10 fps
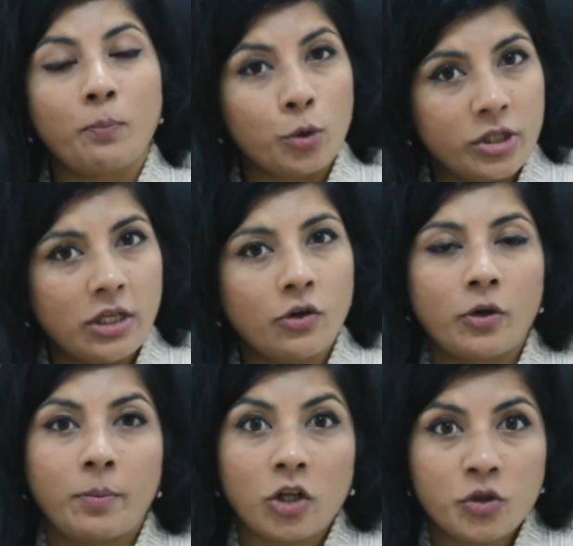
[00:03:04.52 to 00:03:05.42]
boutique or
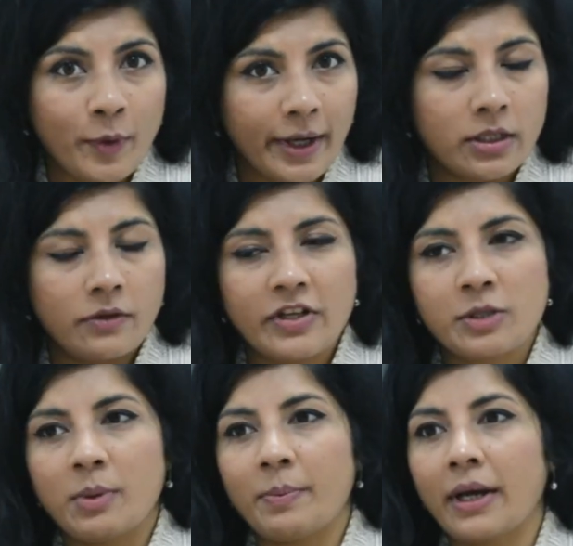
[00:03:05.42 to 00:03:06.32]
a bulge bracket
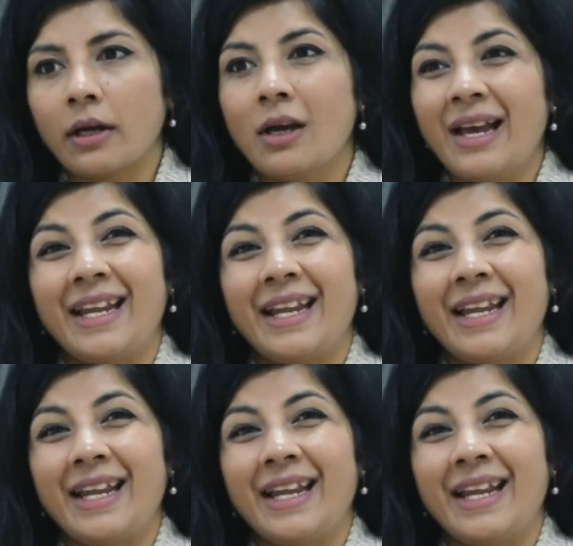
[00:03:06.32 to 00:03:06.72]
investment bank,